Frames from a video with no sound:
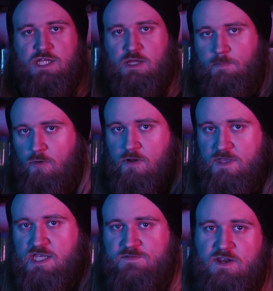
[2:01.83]
to
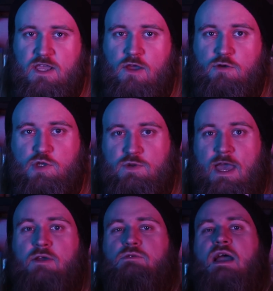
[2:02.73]
support these videos
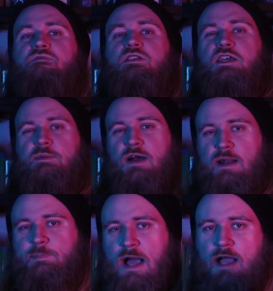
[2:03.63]
without you having to come
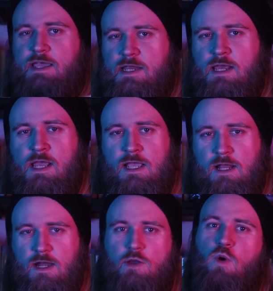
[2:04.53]
out of pocket
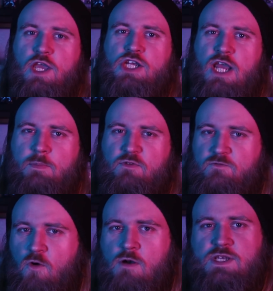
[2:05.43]
in any way, shape, or
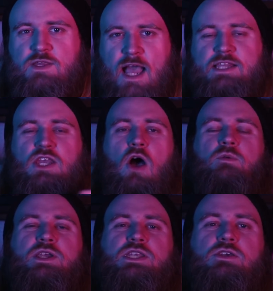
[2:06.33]
form, so that's always